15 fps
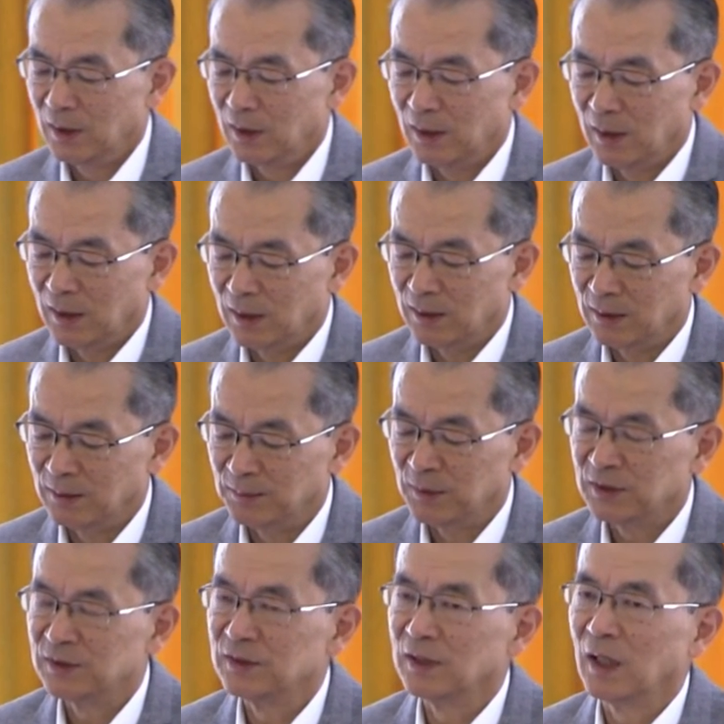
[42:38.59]

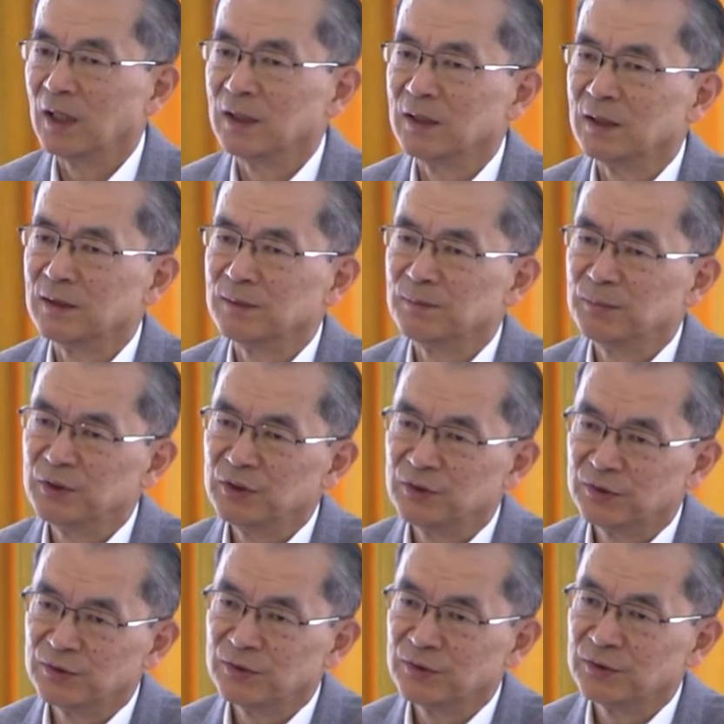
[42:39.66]
But please
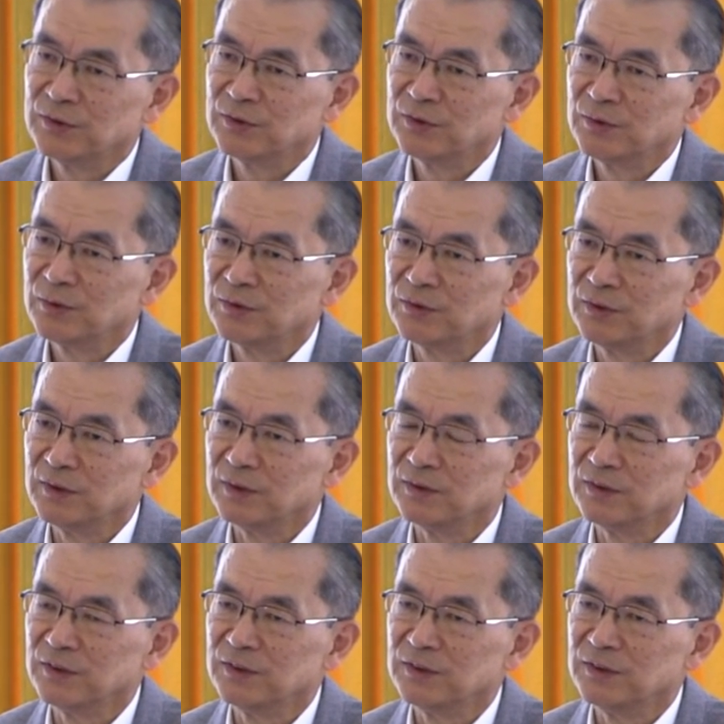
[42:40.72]
do not think
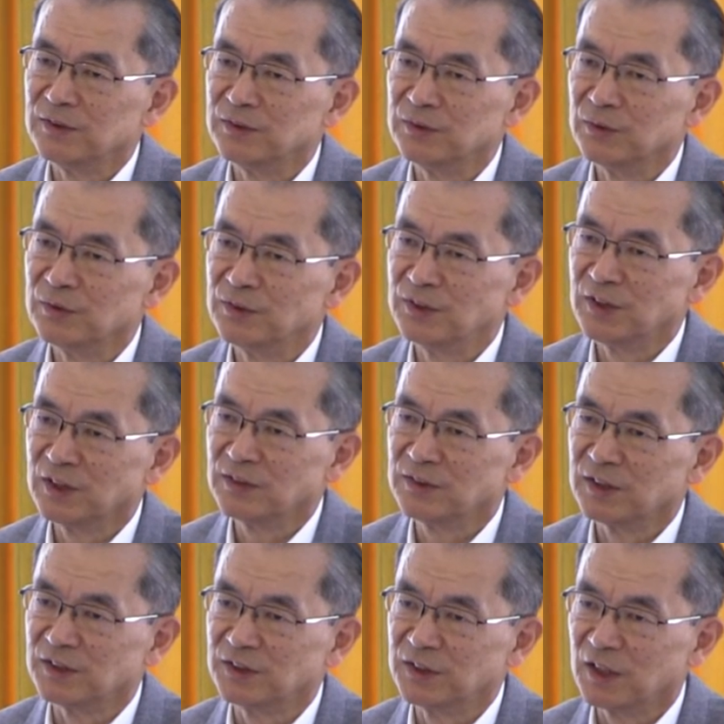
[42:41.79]
this is not just
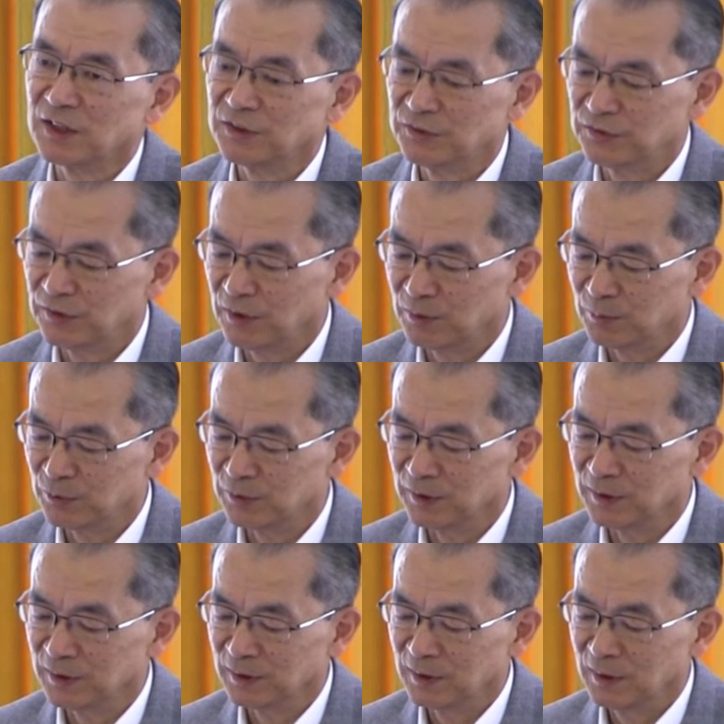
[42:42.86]
a church
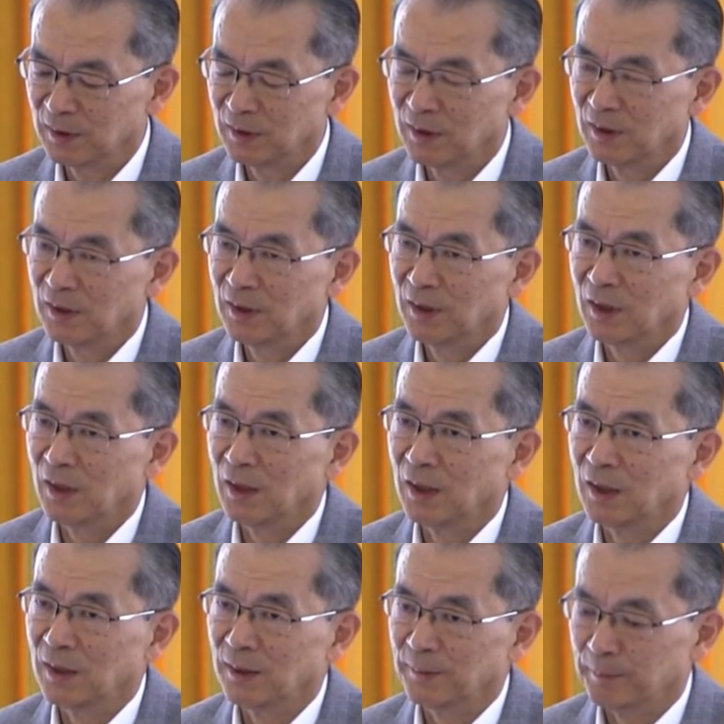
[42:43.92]
ceremony.
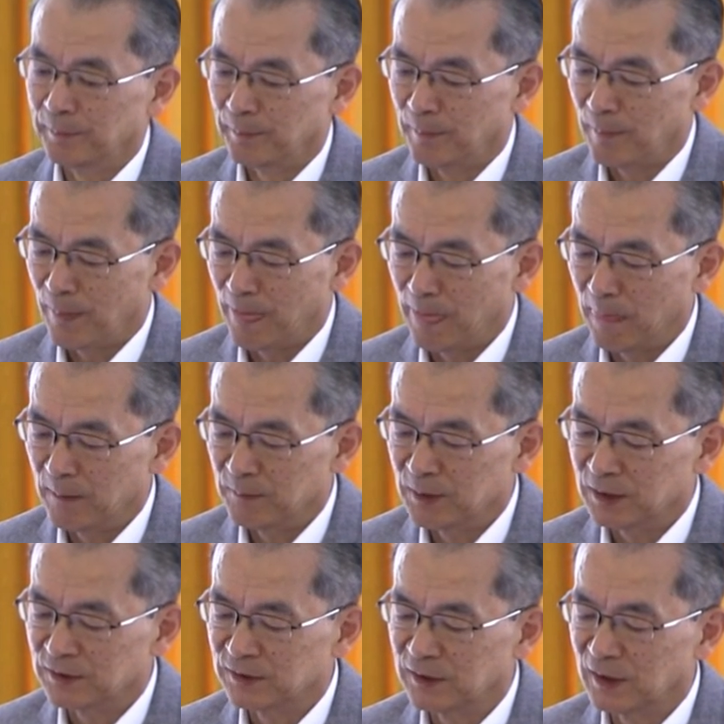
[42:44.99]

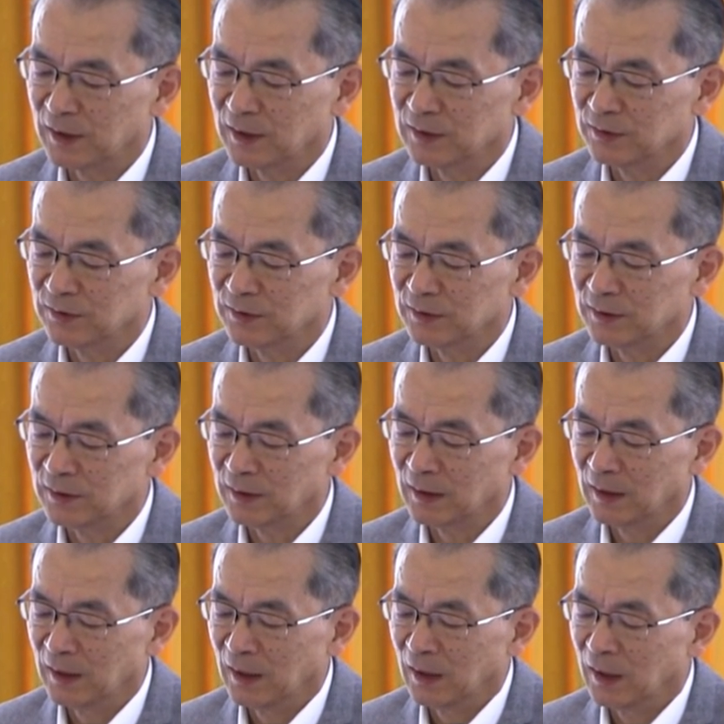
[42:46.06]
But
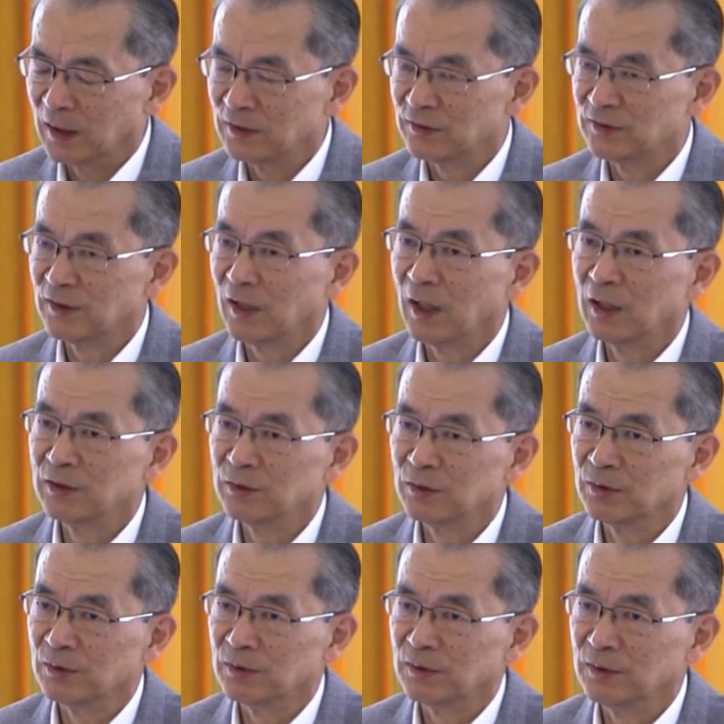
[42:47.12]
as
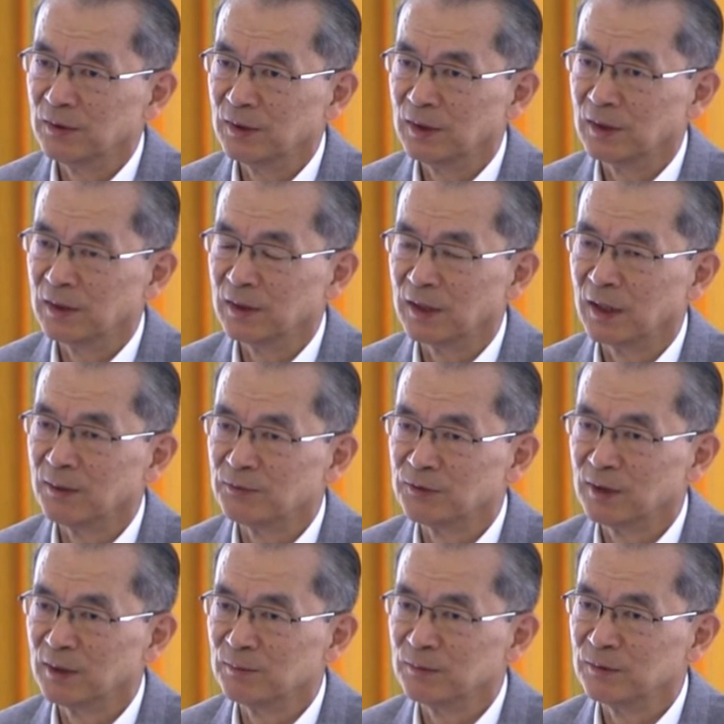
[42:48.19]
Ando gave
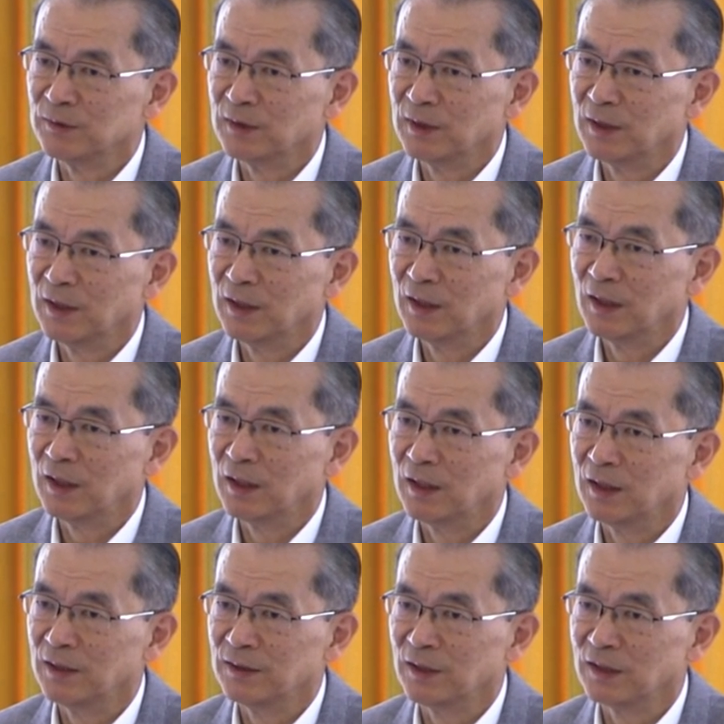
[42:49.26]
sermon
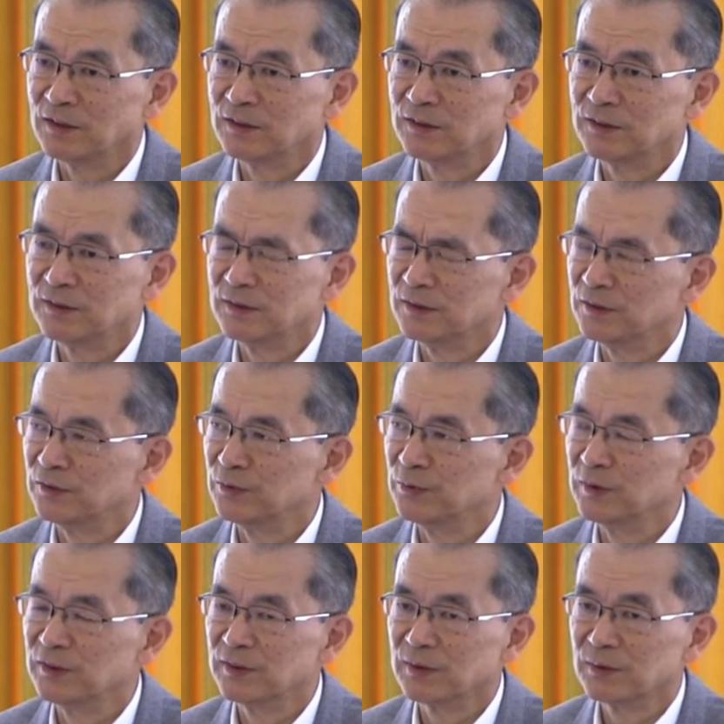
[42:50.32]
last 2
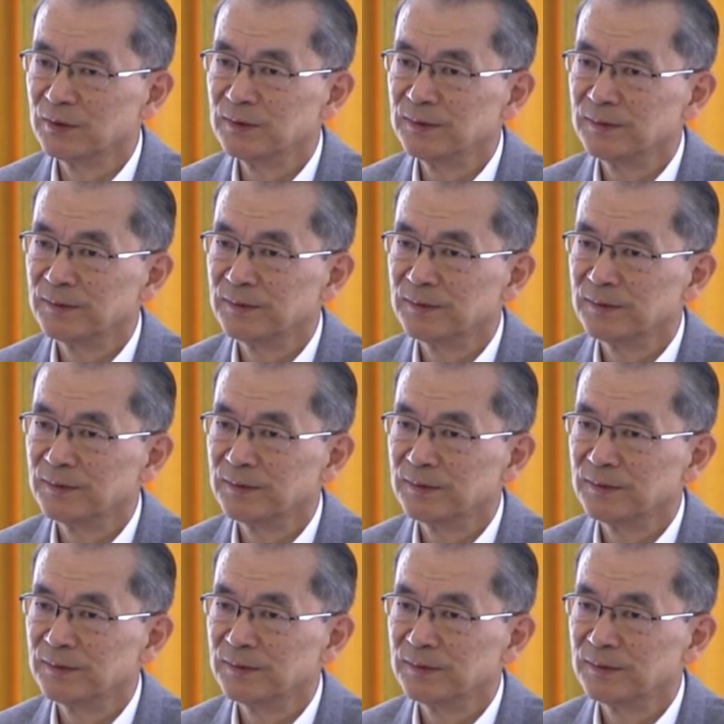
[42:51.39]
weeks ago,